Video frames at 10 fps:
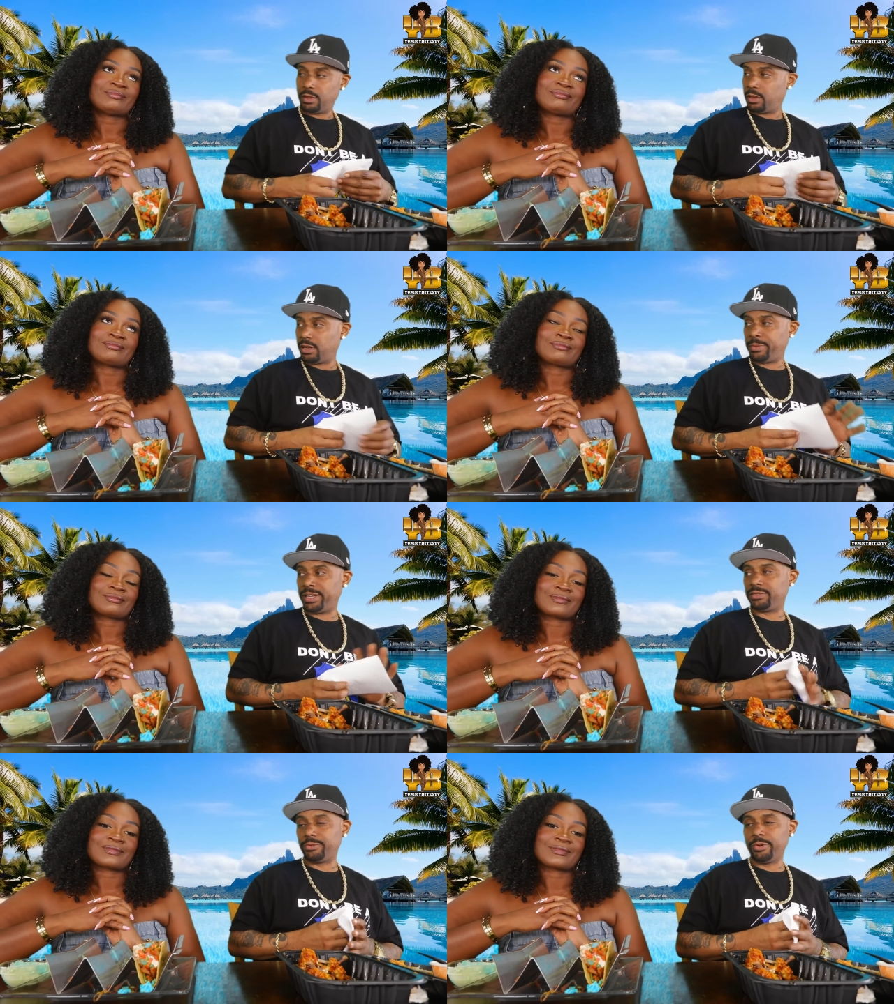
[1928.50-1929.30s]
Speaker 1: Give that
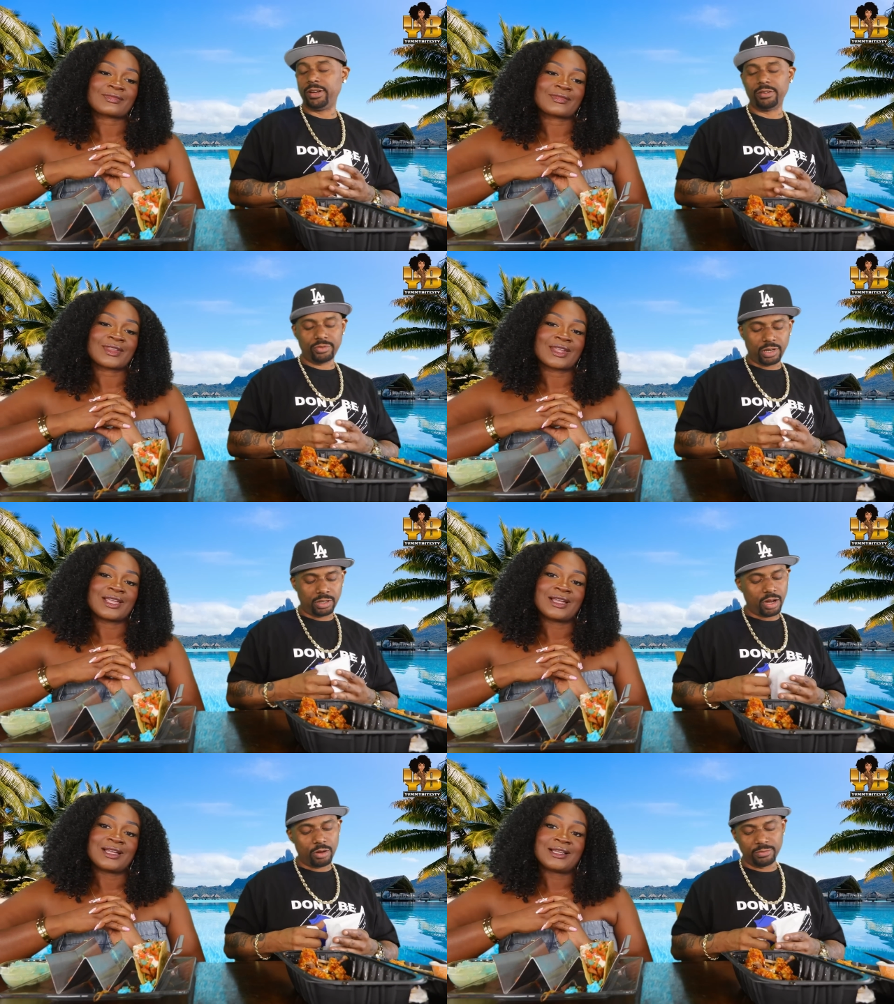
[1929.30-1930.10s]
man some credit. Don't try
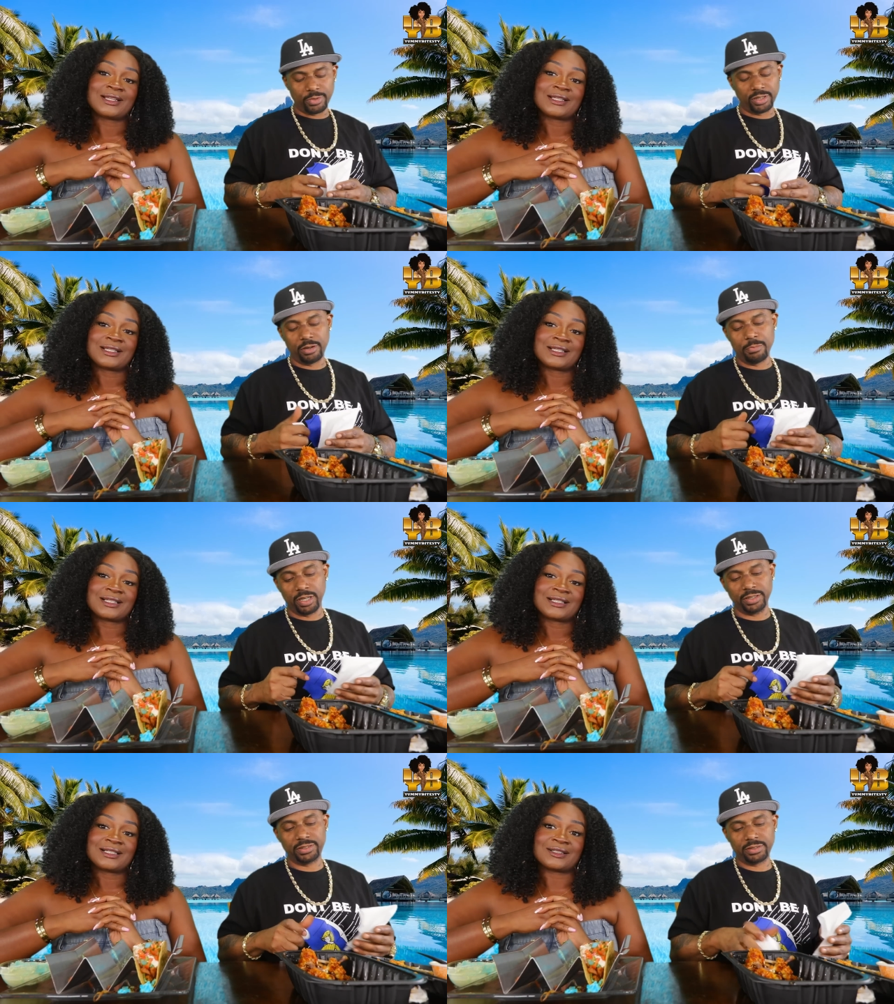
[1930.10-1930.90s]
to toss him under the
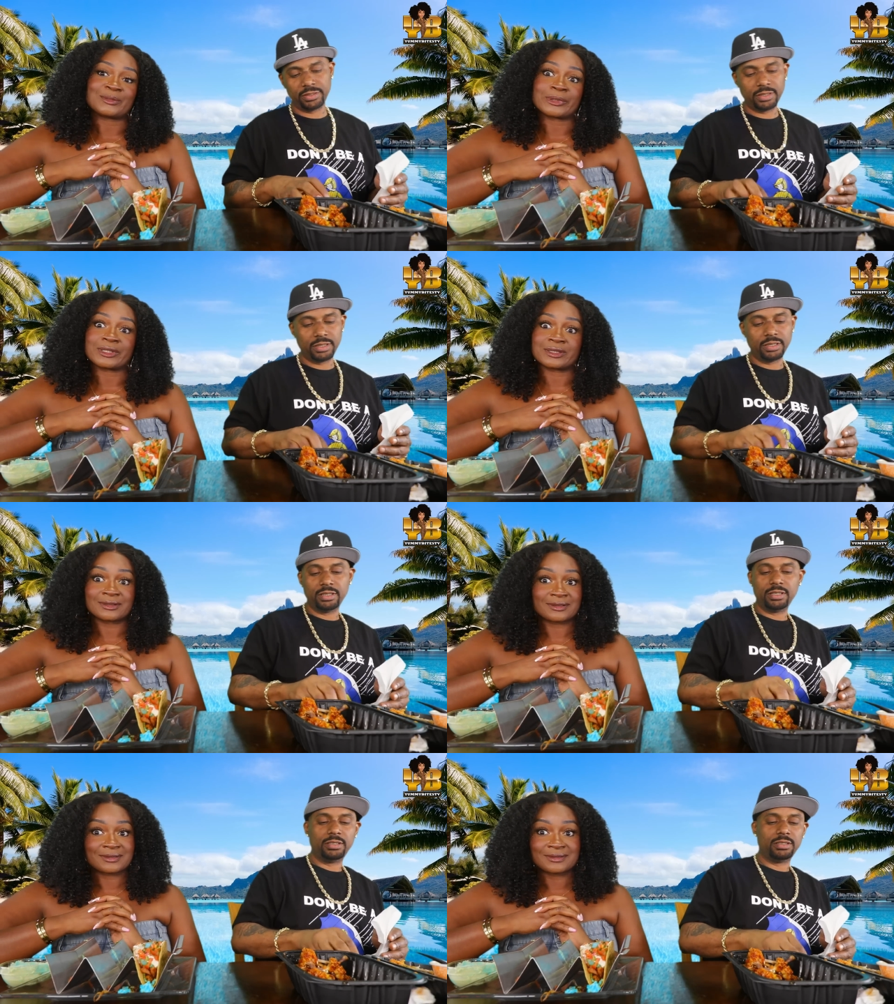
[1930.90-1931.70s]
bus.
Speaker 2: Oh
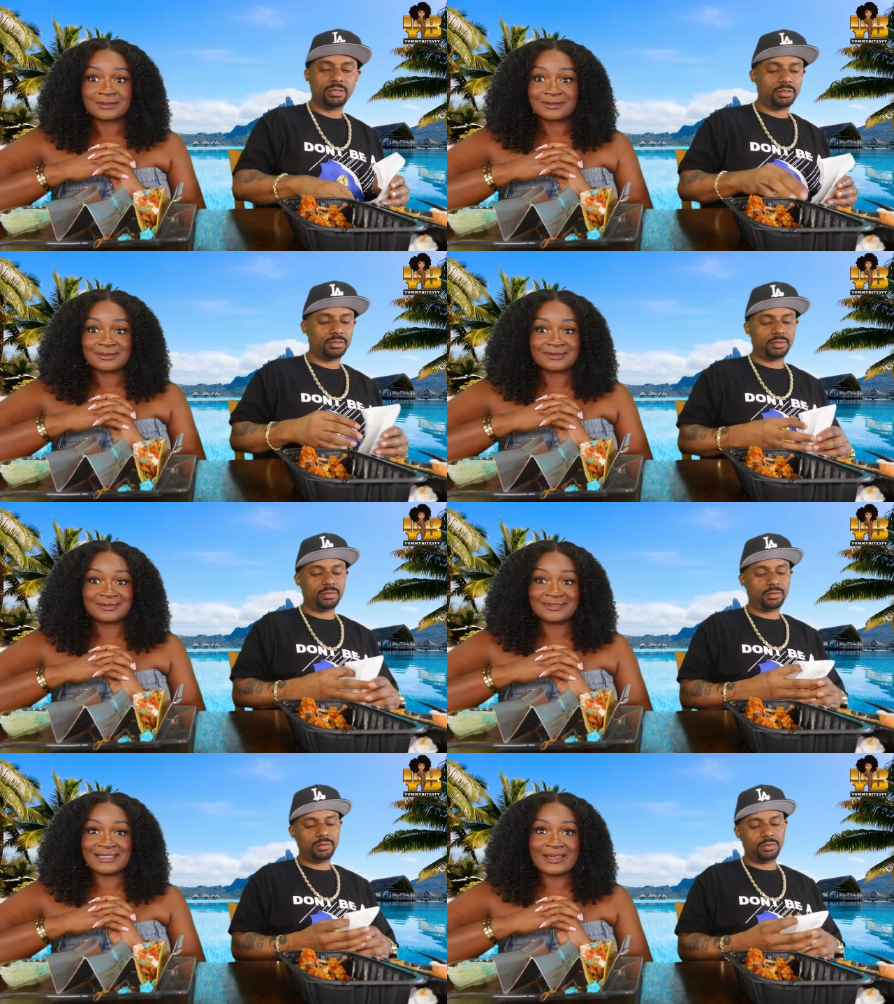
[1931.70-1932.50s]
please,
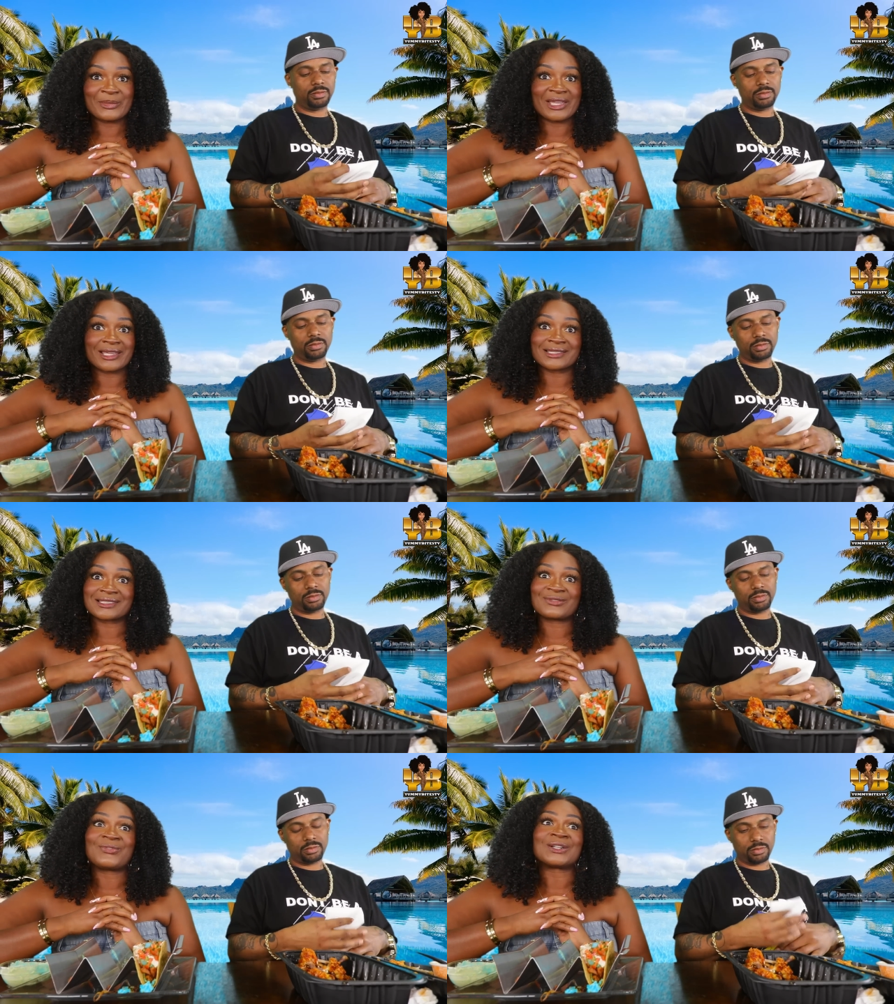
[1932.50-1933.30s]
that man
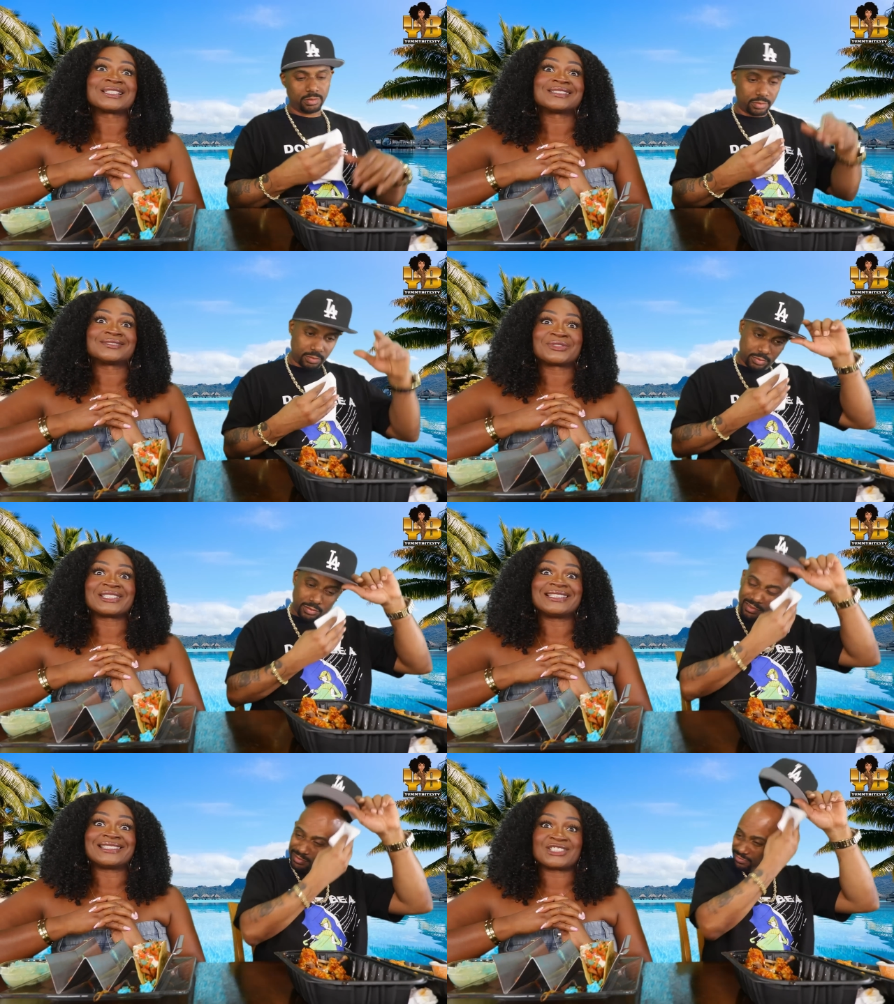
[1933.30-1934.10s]
is full of
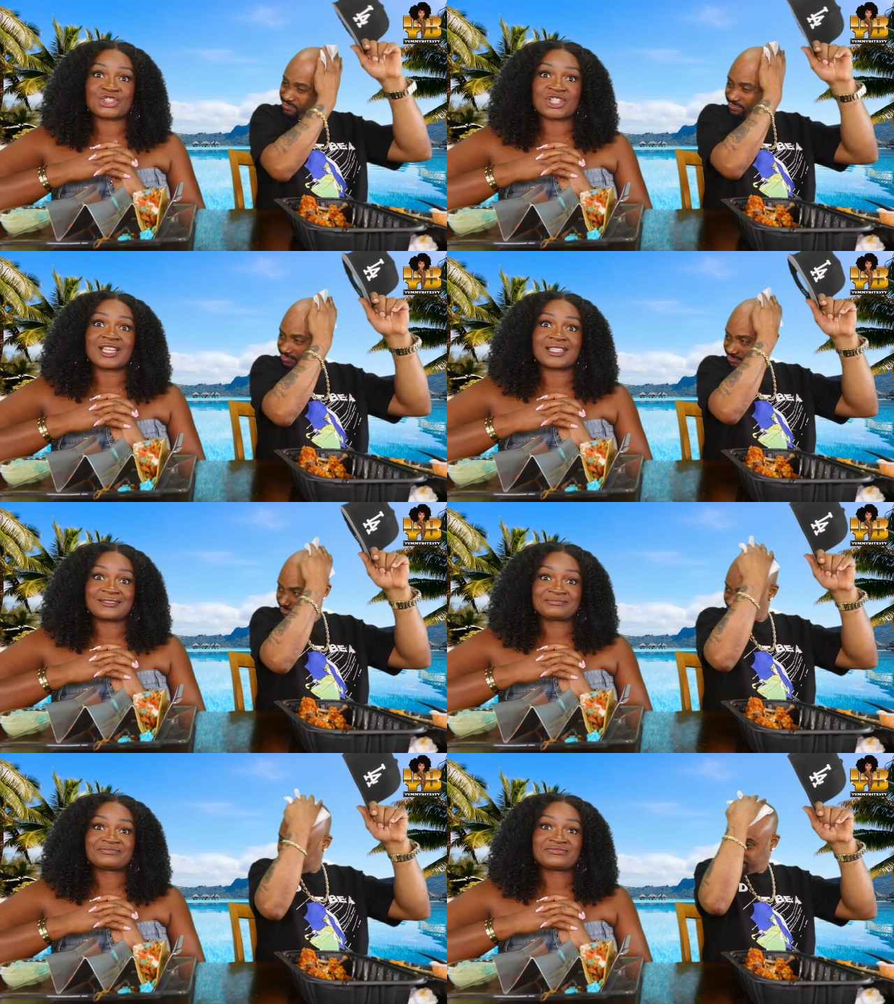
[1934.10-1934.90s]
it, Shay.
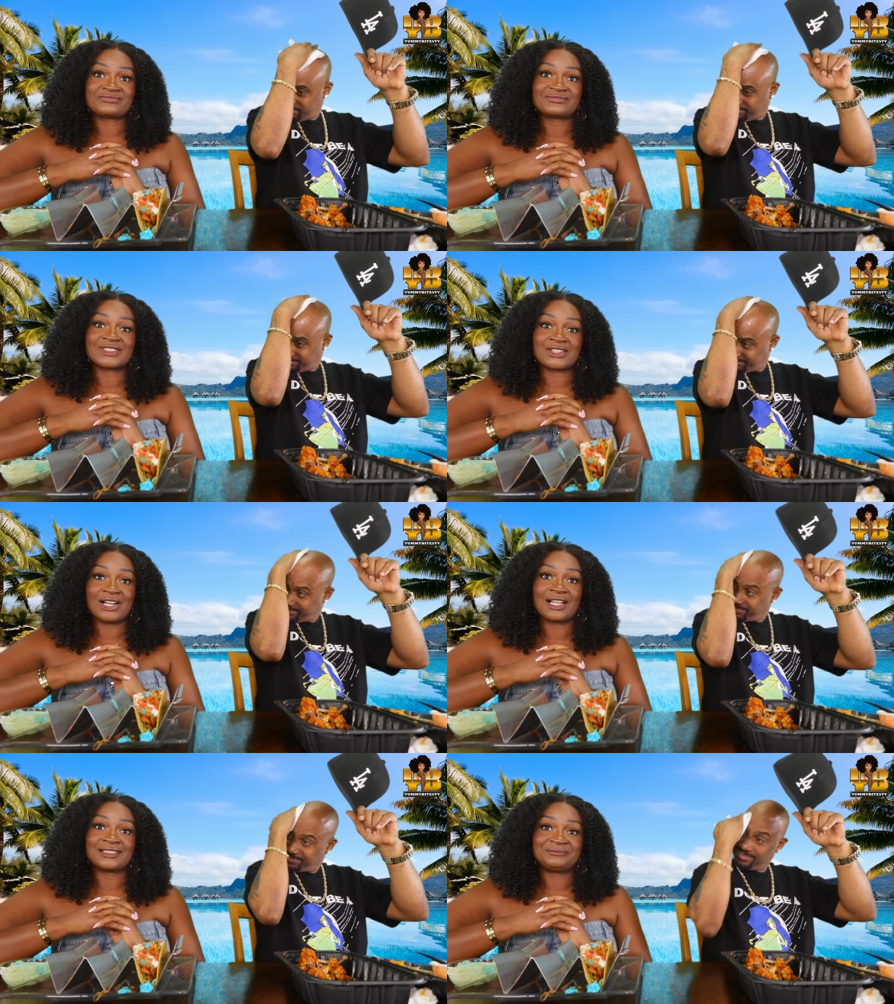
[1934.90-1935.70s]

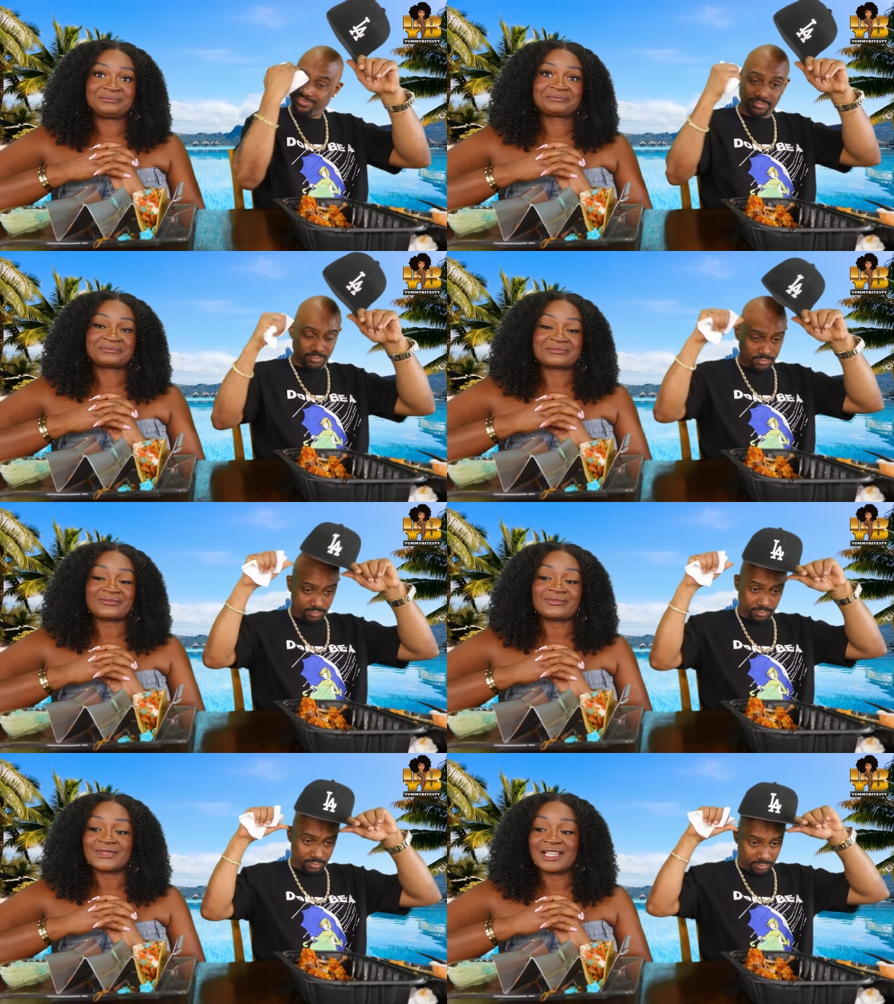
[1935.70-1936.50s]
Okay,
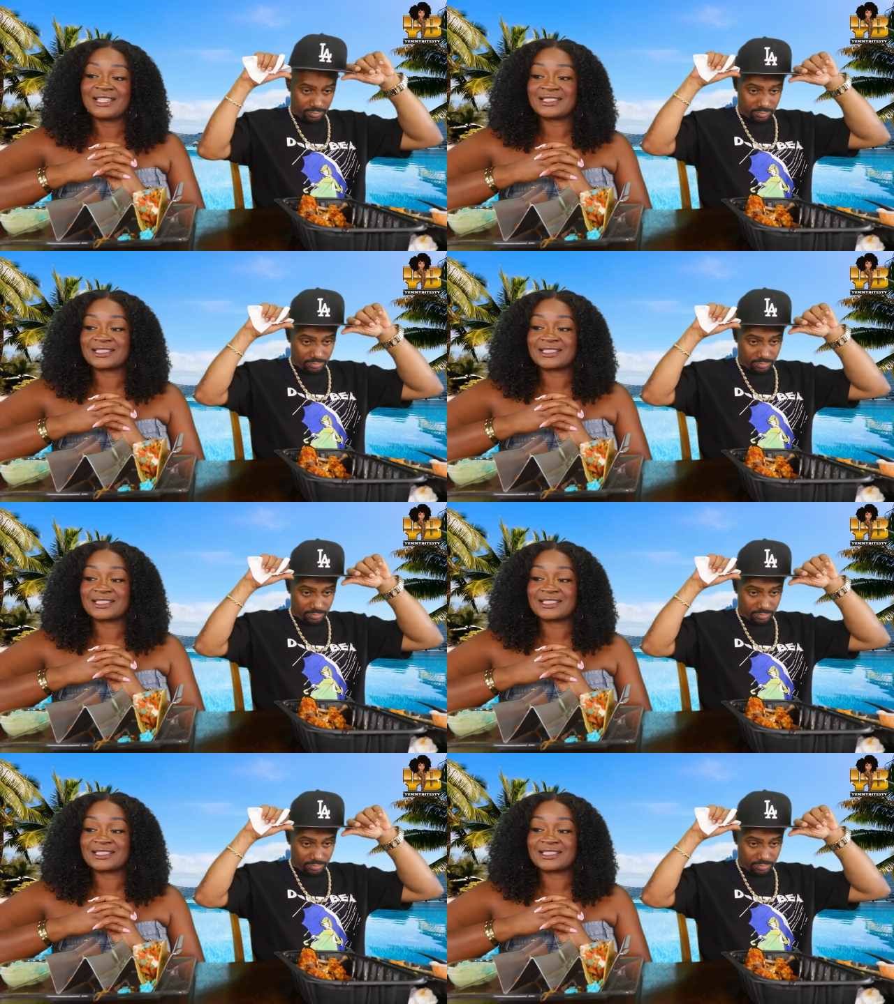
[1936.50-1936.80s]
he